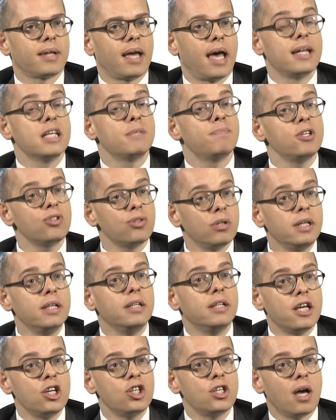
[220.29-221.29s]
And especially
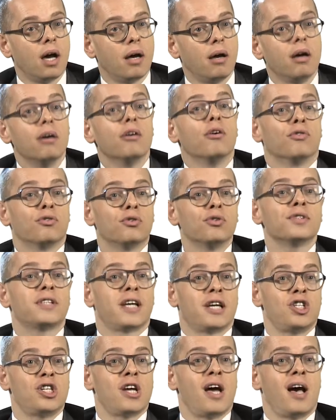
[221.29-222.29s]
in Asia. Of course,
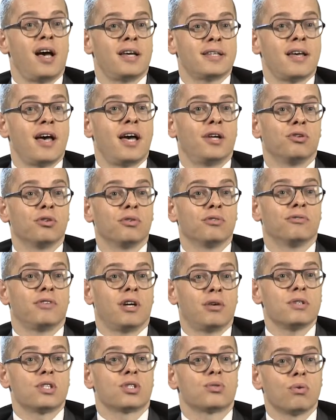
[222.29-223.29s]
Asia has had a
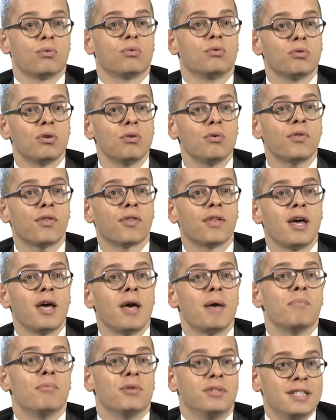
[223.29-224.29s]
very strong growth,
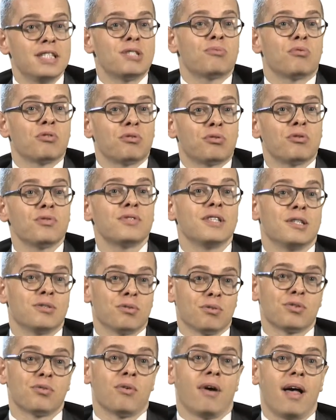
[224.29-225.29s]
but this strong growth is
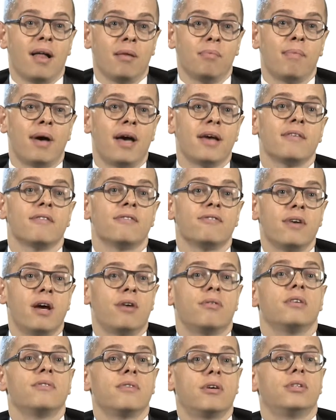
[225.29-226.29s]
also held by
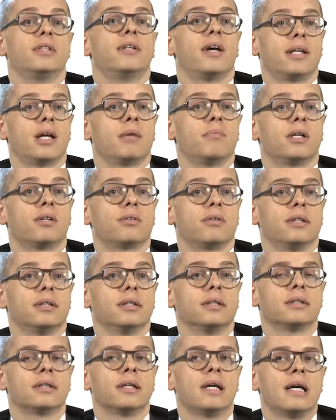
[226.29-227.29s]
very, very dynamic
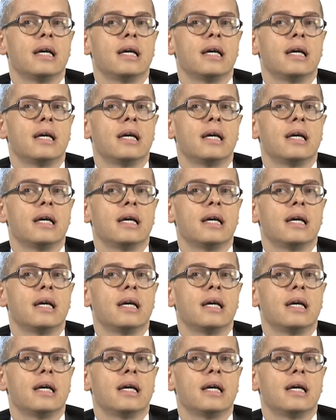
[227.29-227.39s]
credit.